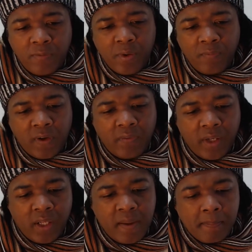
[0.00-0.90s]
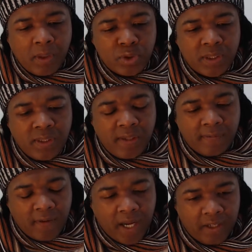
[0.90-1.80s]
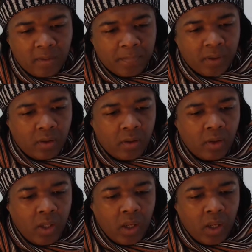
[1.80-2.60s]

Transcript: from very emotionally viable